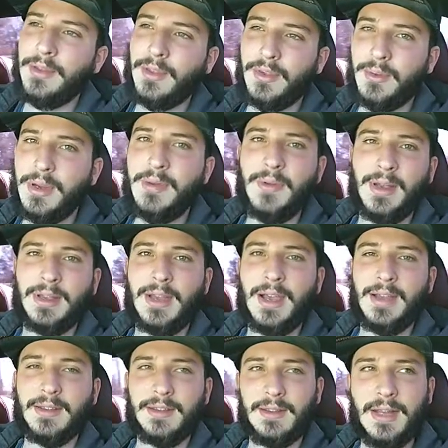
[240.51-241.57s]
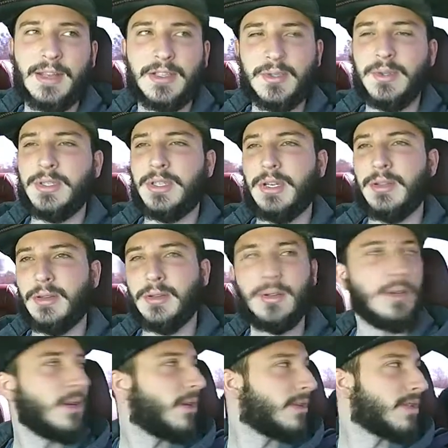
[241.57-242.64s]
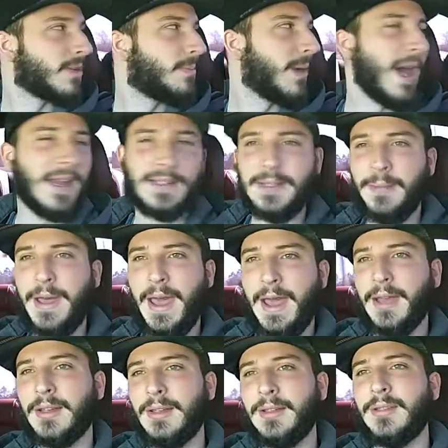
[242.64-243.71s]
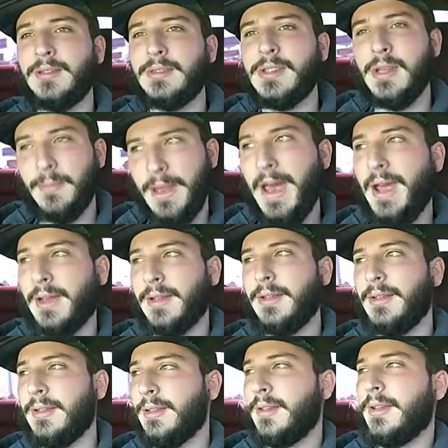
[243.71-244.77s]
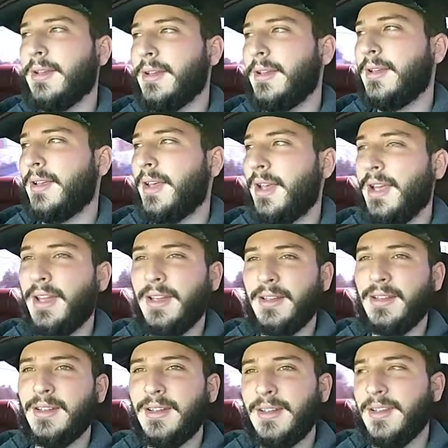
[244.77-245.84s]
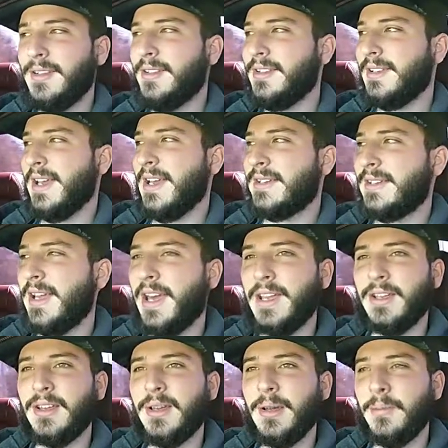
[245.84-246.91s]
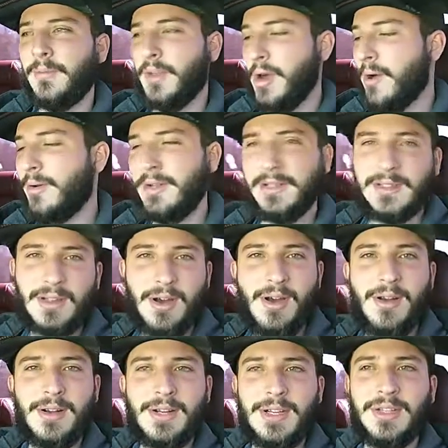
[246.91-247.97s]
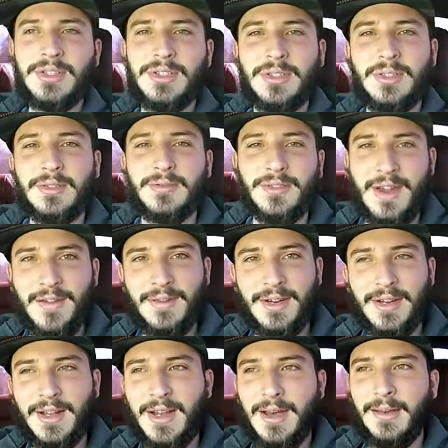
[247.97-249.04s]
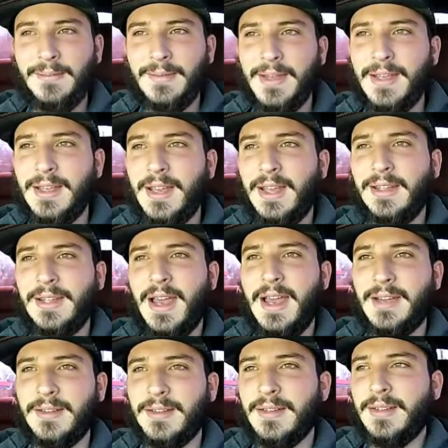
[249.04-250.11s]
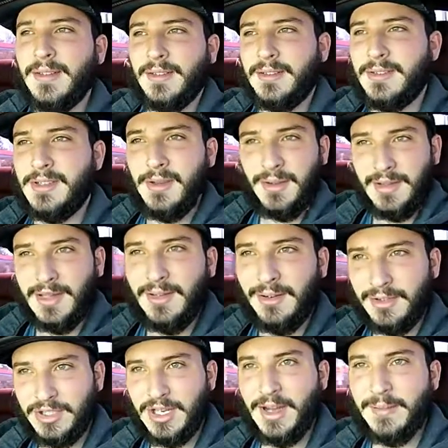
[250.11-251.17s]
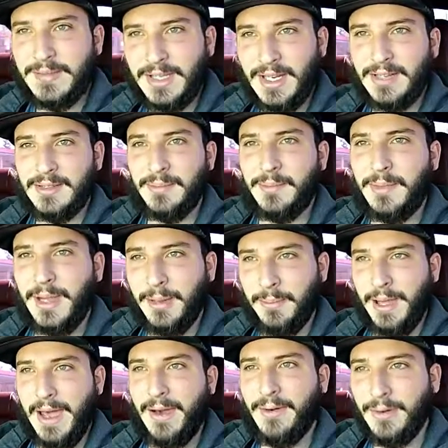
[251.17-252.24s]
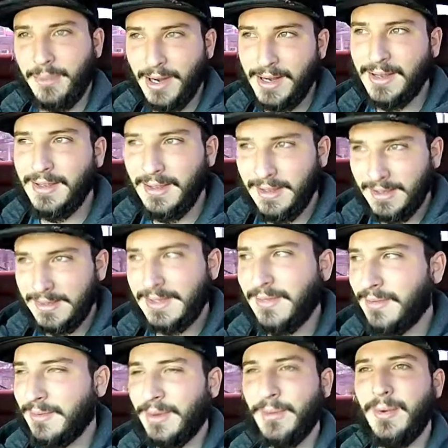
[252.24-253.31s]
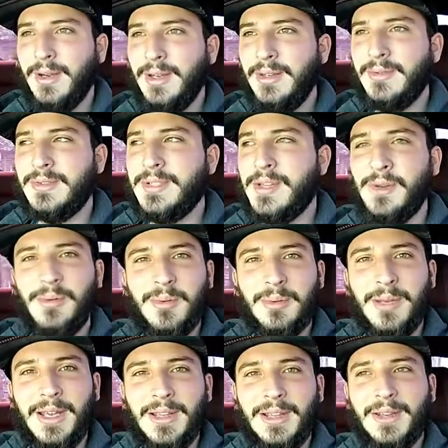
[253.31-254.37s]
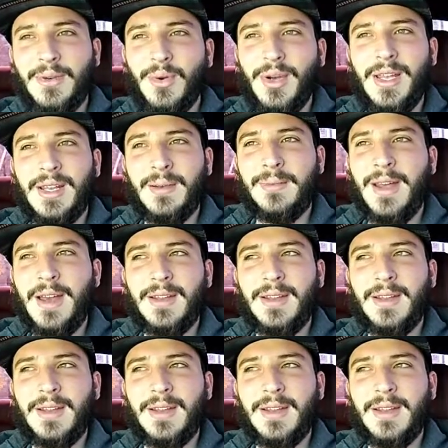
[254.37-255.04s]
3 red lights next to each other, just back to back to back. And this guy's like throwing his car in neutral and revving it up and like doing little jumps, like power braking it and stuff. I'm like, what are you doing, man? Like, quit. I'm